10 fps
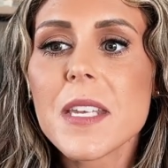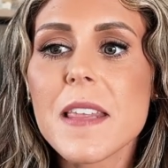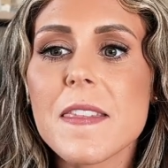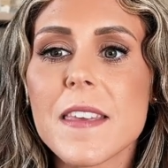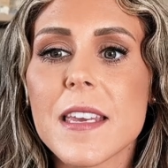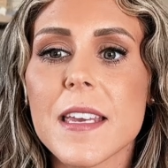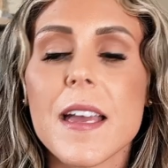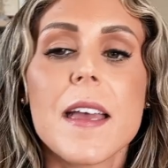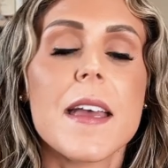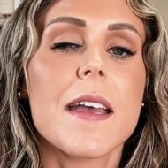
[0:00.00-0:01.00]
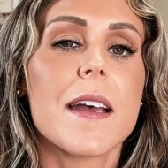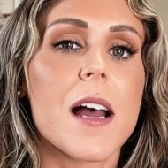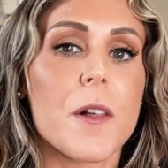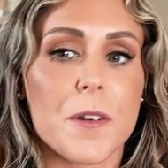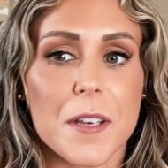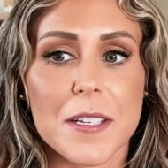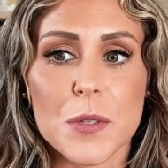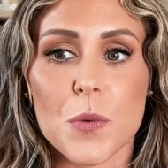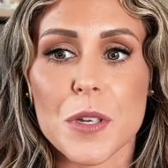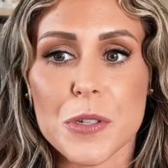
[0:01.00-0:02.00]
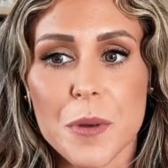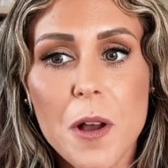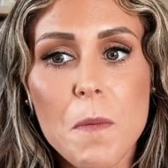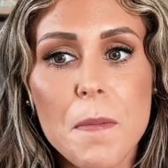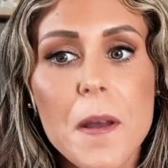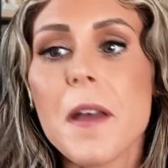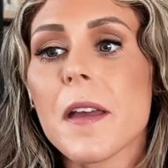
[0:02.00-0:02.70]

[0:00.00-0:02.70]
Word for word: the other thing that's going to help